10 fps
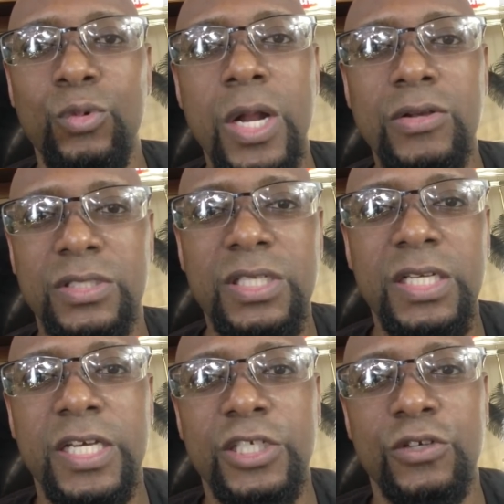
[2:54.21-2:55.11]
for when I was a
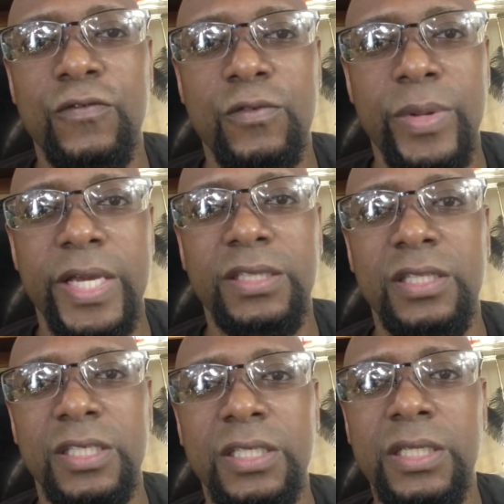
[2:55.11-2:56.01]
teenager for
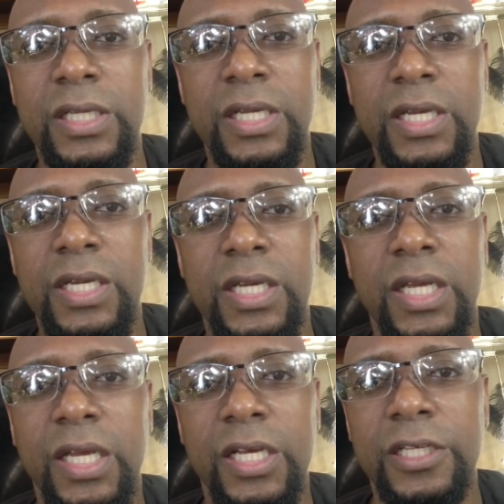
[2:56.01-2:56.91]
back then.
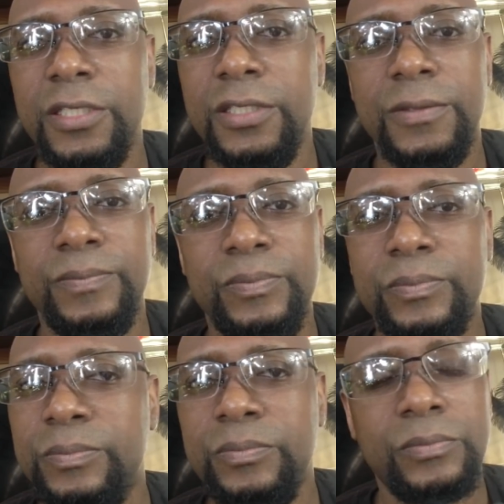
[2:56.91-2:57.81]
And
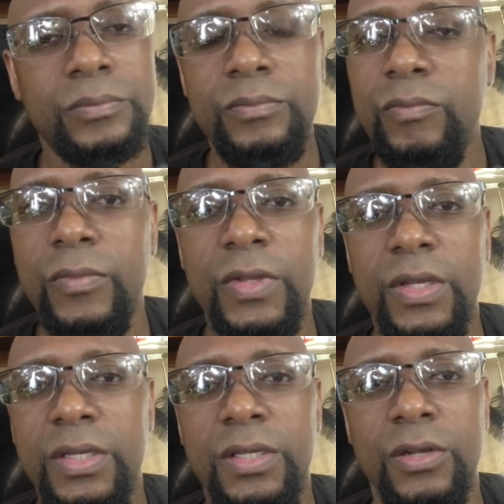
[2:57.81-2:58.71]

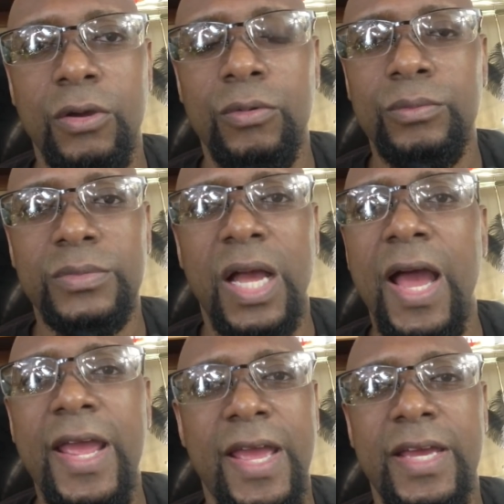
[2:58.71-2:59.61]
you know,
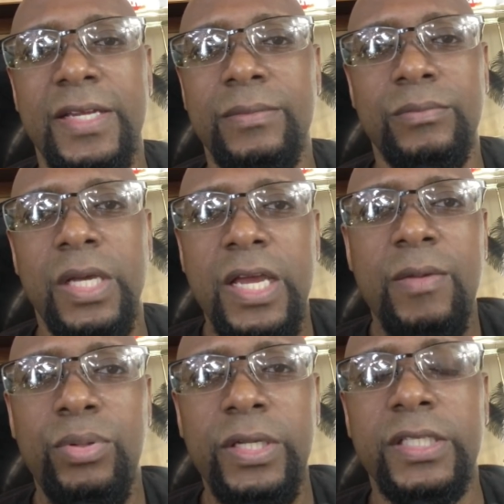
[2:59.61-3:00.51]
I had I
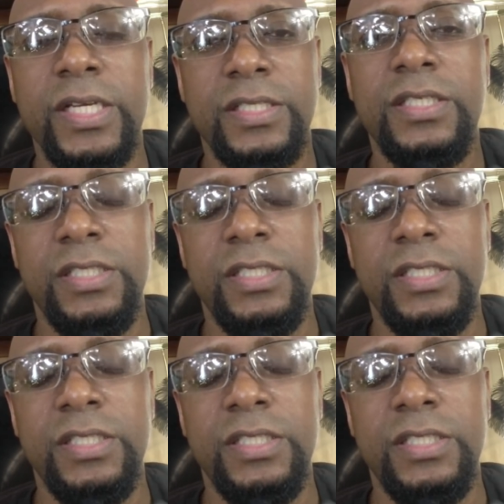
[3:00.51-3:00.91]
had plenty as a